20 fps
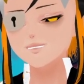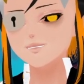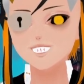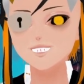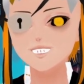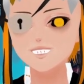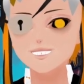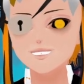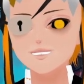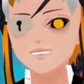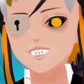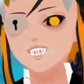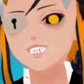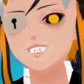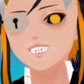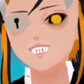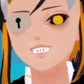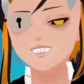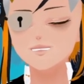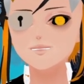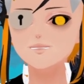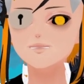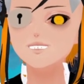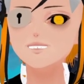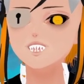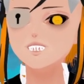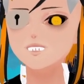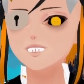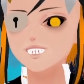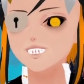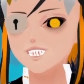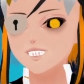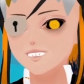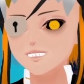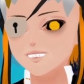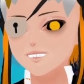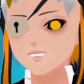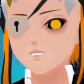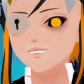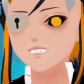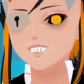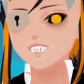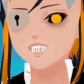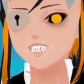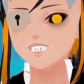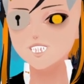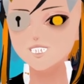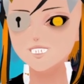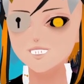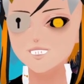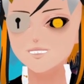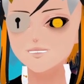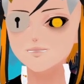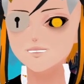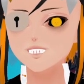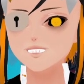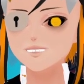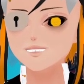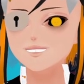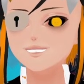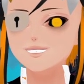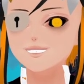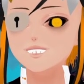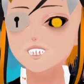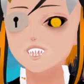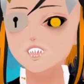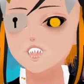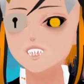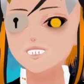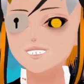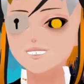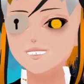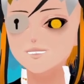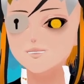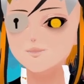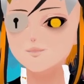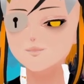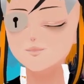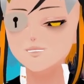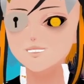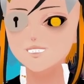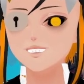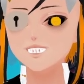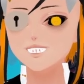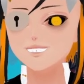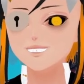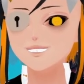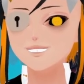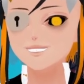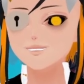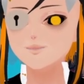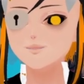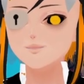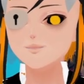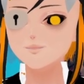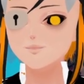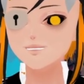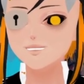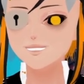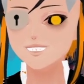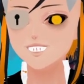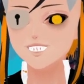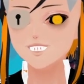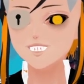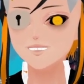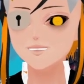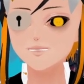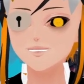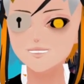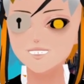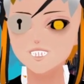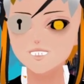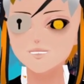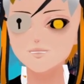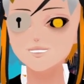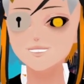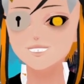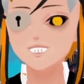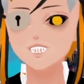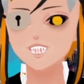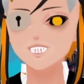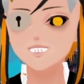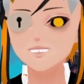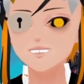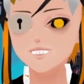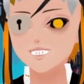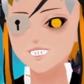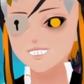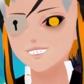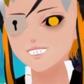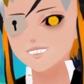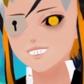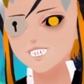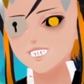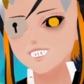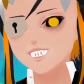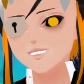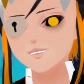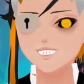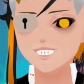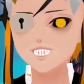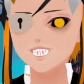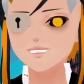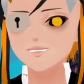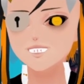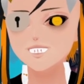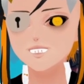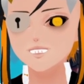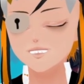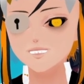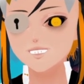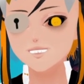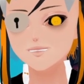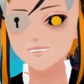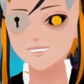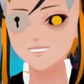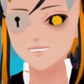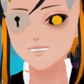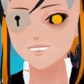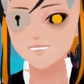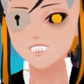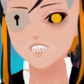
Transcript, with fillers: Again, I think this is an R card that will probably be used in a Unholy DK deck instead of a Blood DK deck. As it currently stands, I